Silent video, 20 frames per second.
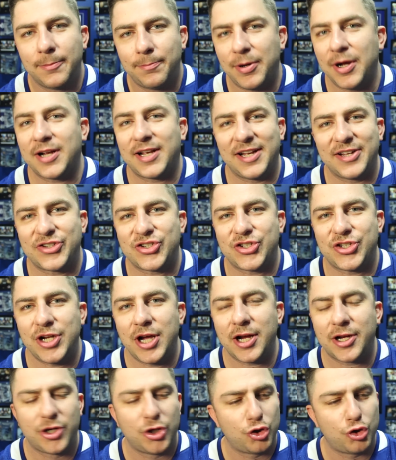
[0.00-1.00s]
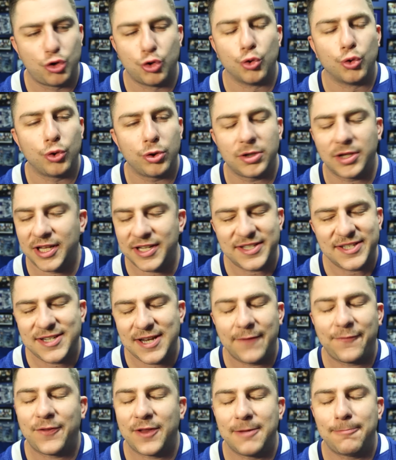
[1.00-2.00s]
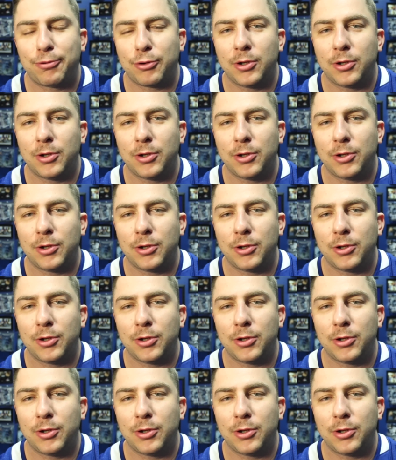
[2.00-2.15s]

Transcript: Puck gets stuck, cool, let's definitely